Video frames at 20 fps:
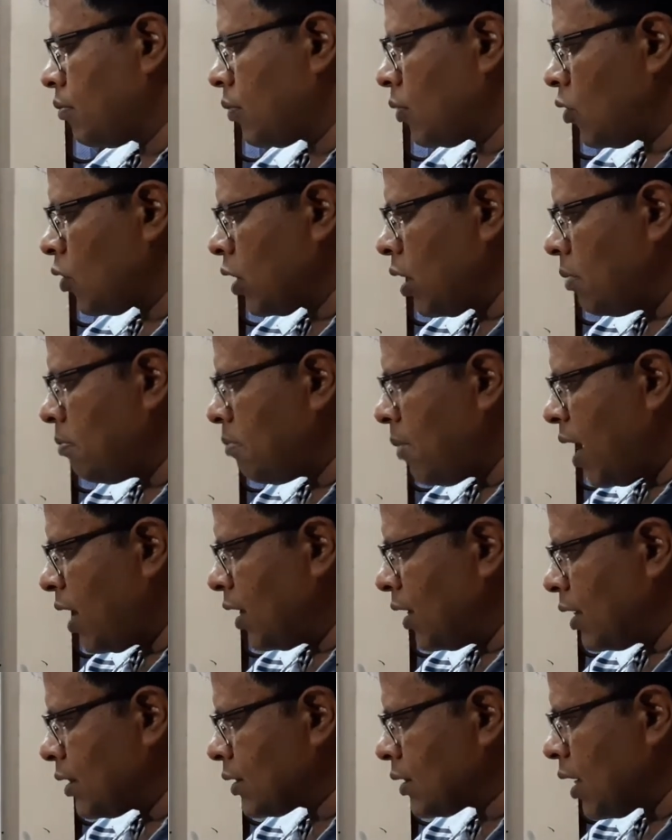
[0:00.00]
Okay,
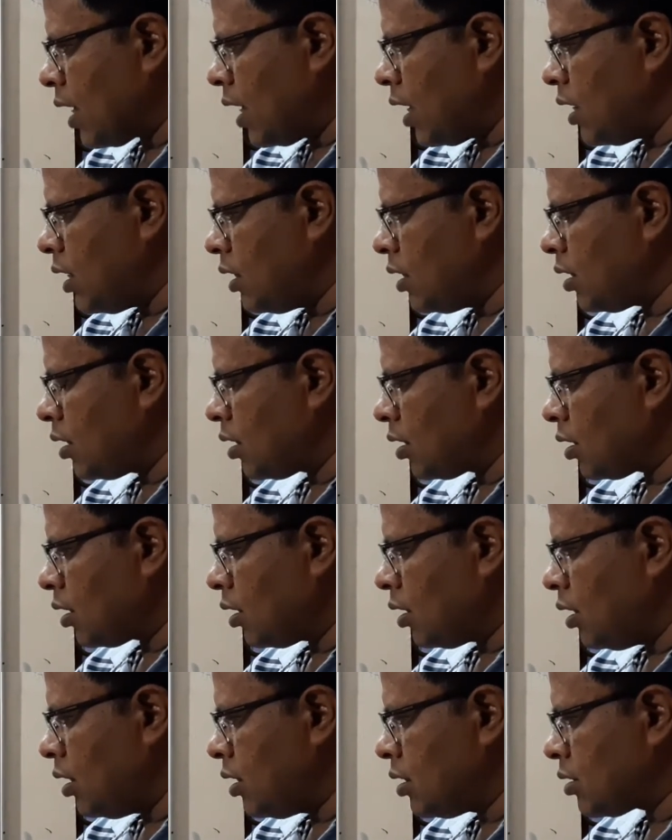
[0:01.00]
minus I
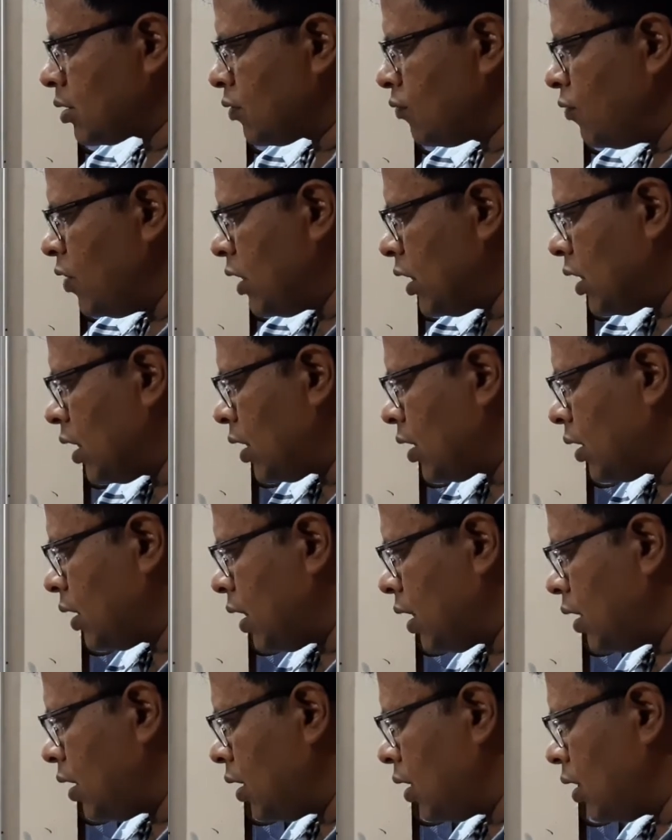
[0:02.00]
is weaker
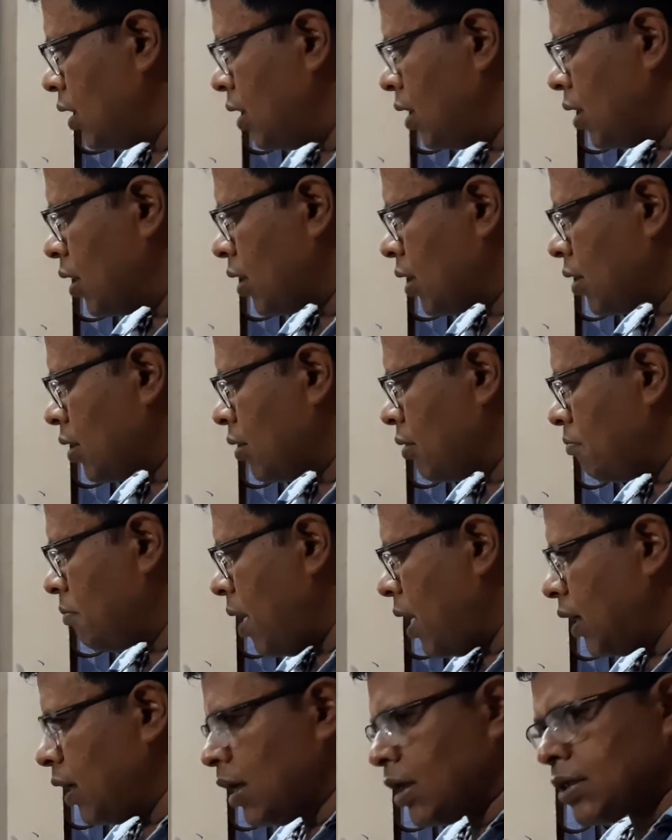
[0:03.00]
than
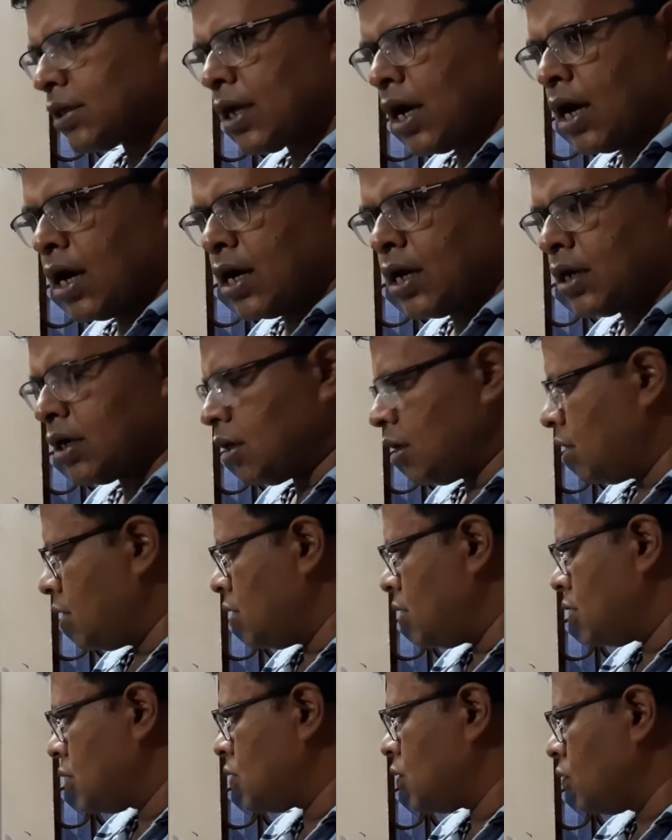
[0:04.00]
minus R,
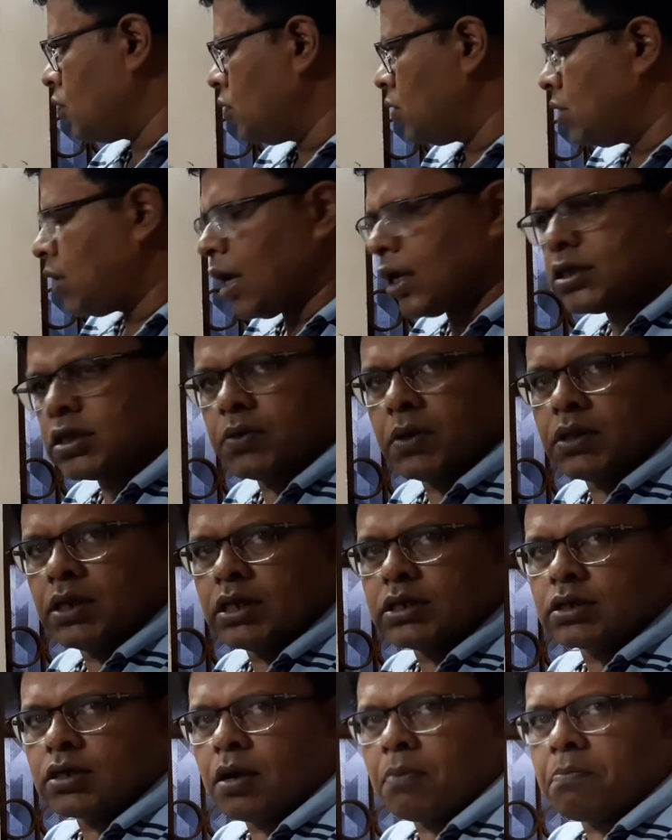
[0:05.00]
so that's why
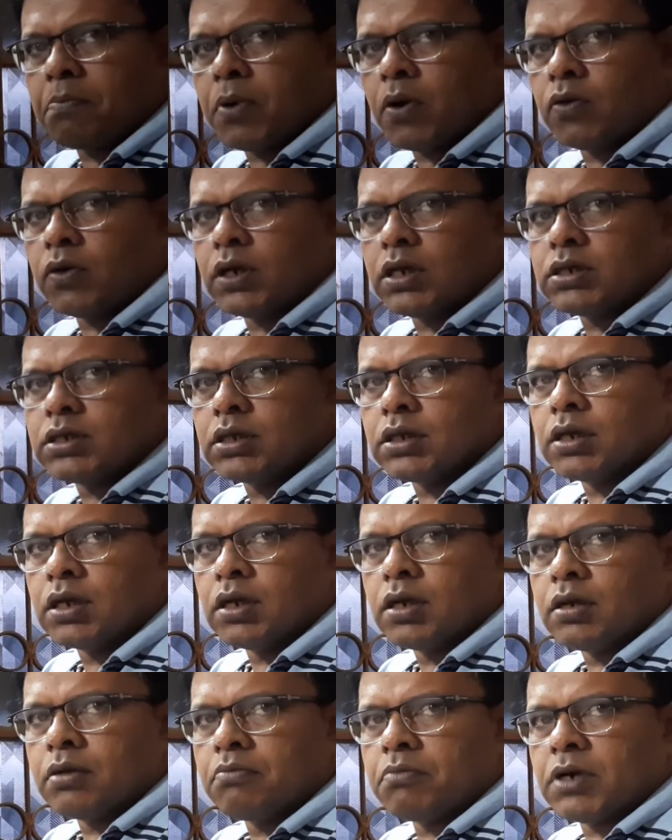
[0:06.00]
this compound is
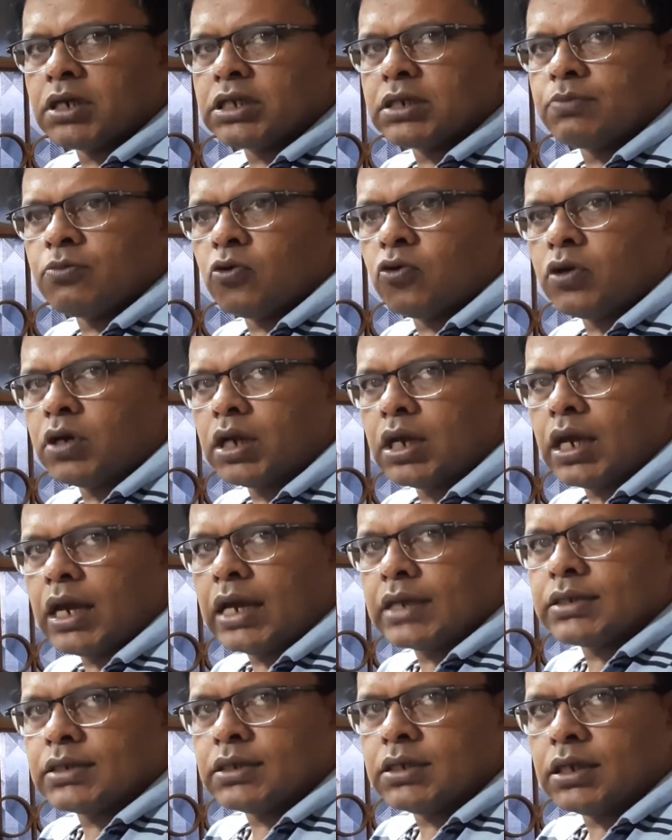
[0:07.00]
much more
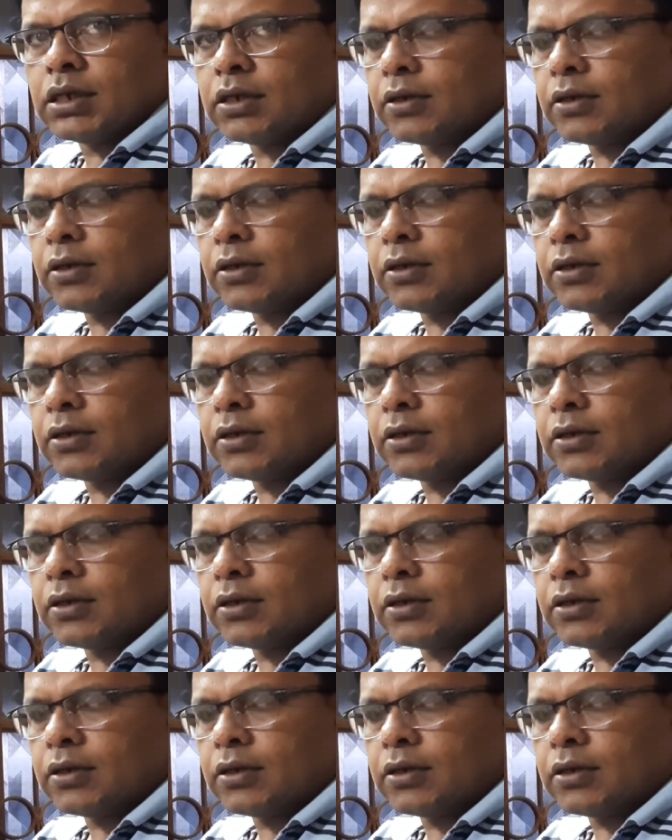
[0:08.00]
acidic.